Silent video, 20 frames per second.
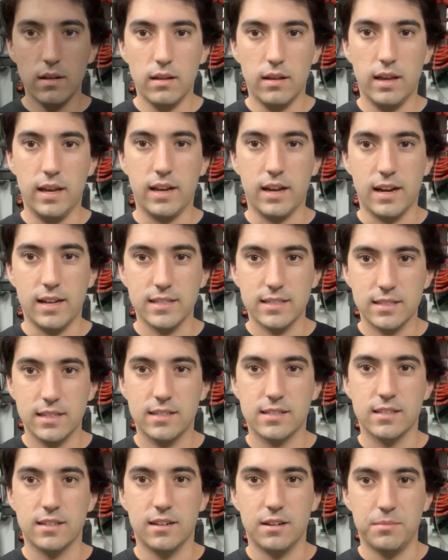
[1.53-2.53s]
Hey guys, it's
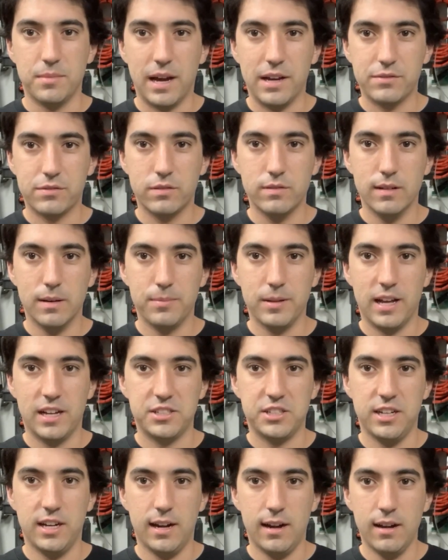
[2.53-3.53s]
Matt from Whiplash
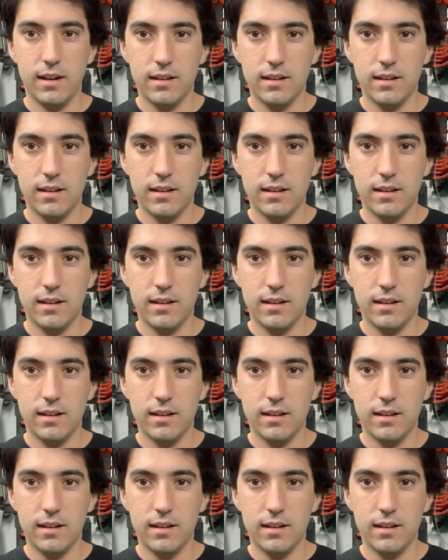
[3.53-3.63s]
here,